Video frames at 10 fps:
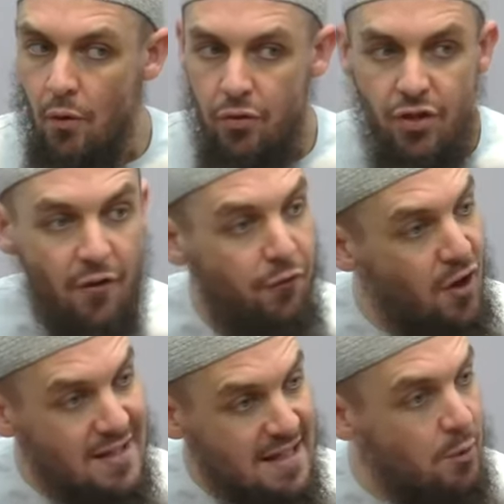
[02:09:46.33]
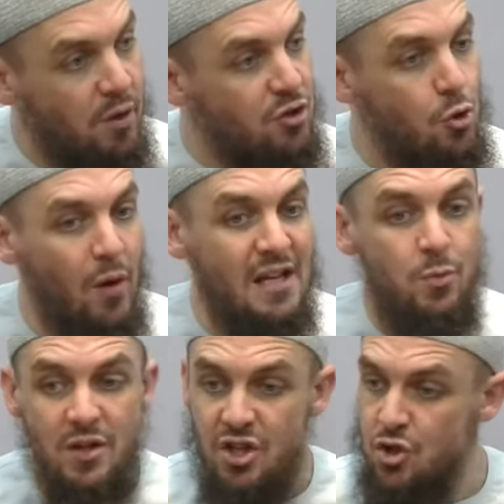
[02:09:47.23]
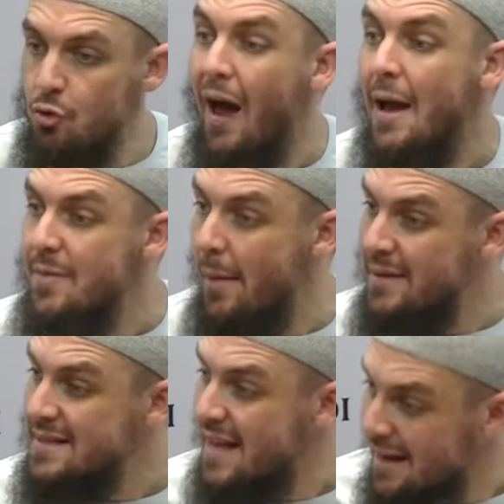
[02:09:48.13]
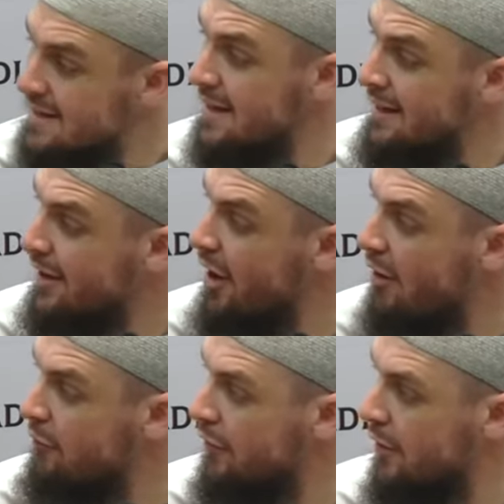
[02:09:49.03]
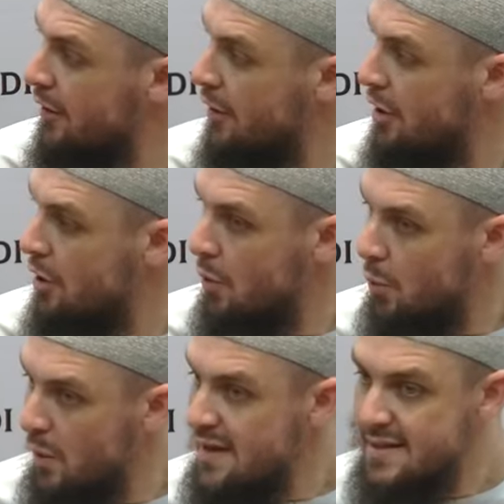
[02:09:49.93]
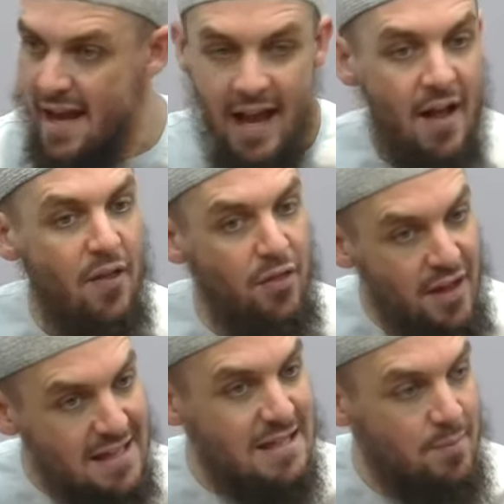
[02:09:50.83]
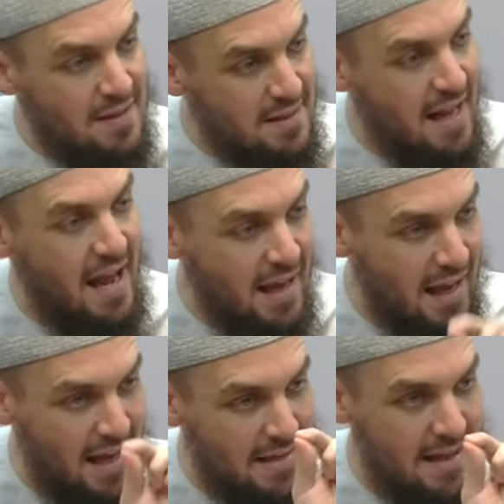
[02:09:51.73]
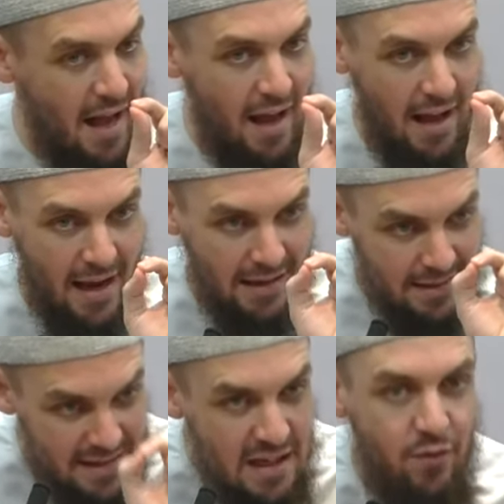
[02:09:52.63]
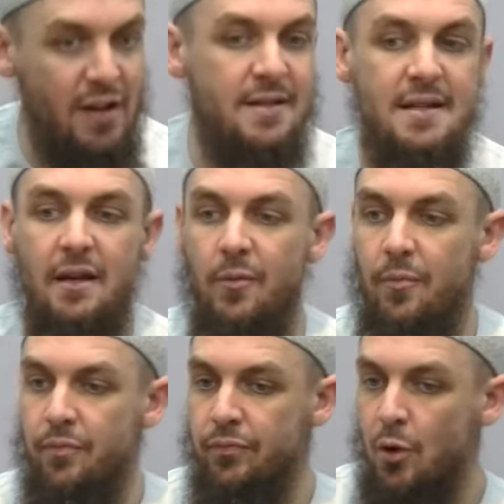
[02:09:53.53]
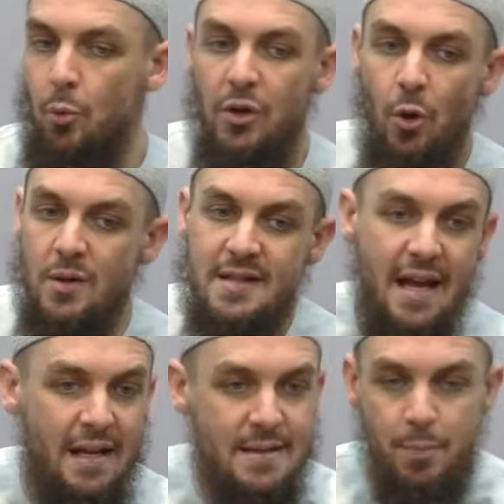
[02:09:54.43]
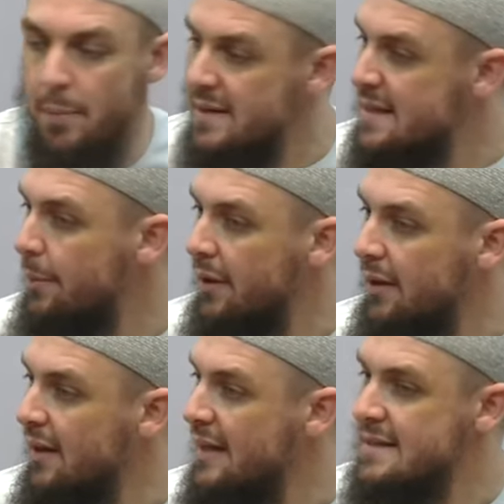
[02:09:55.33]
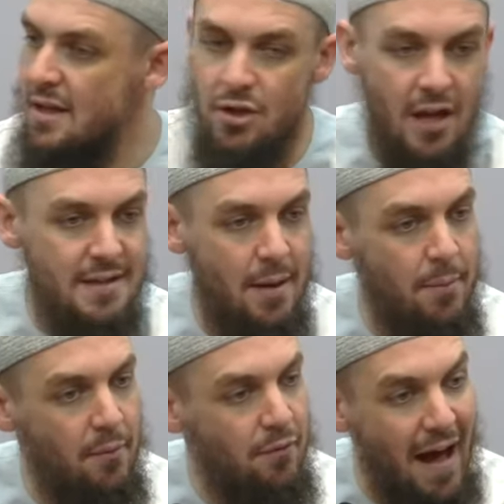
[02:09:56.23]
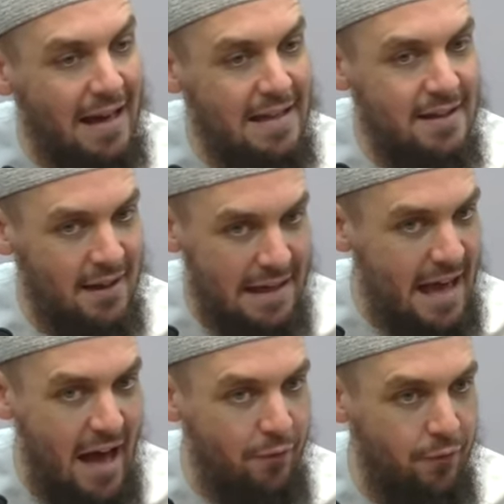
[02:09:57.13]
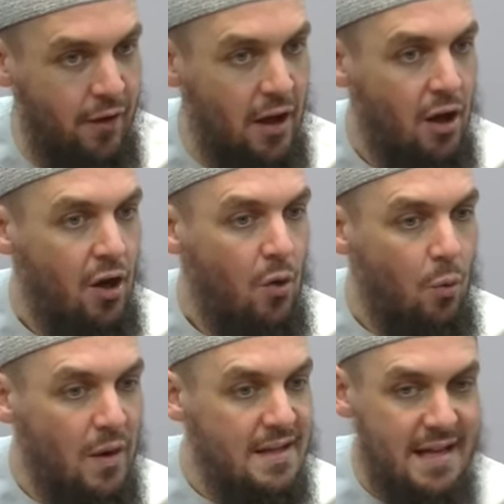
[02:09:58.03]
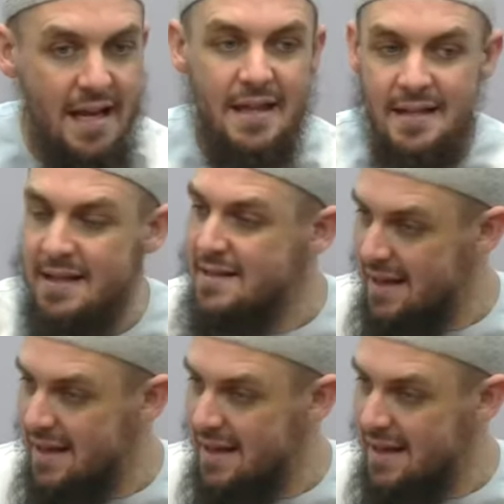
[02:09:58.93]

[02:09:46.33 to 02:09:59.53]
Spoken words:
the first thing we do is we describe that mistake as inhiraf. We say this mistake is a deviancy. We don't say it's permissible, it's a valid khilaf. We say this is